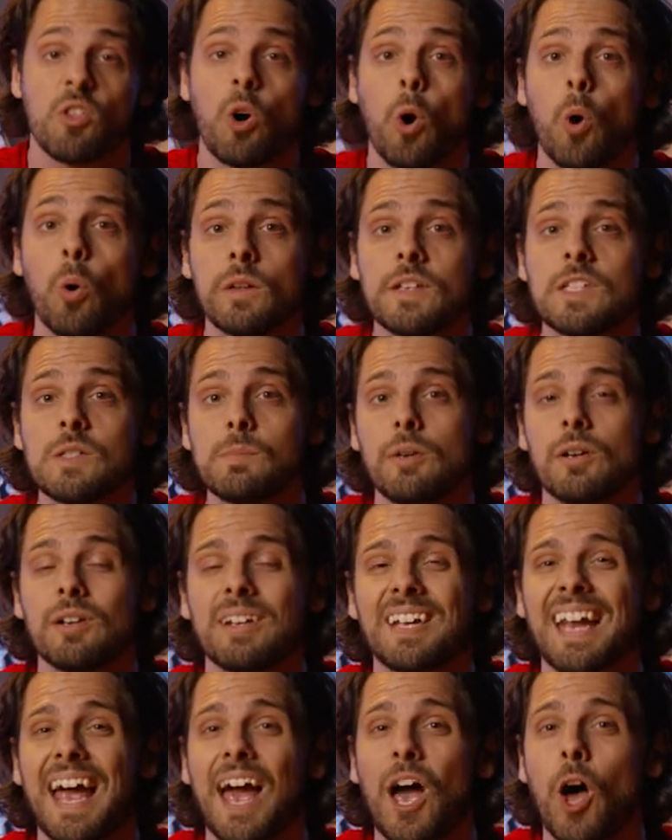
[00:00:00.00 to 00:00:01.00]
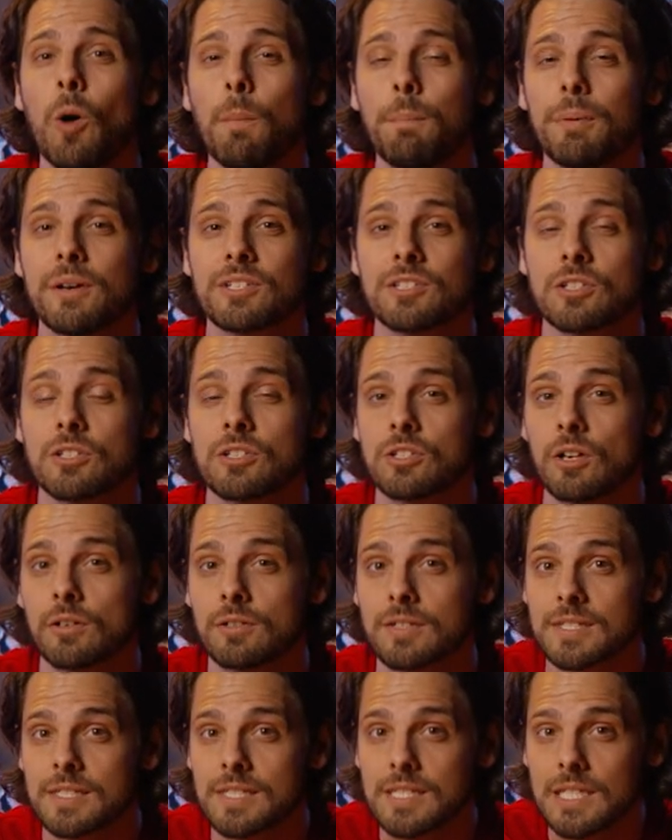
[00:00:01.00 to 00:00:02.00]
the Holy Spirit can help us to start
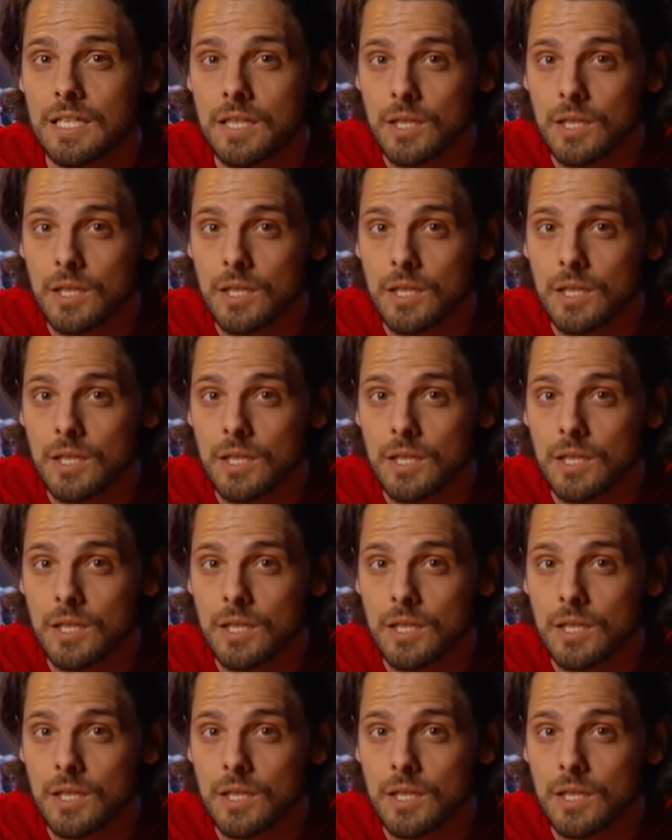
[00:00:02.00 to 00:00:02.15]
to see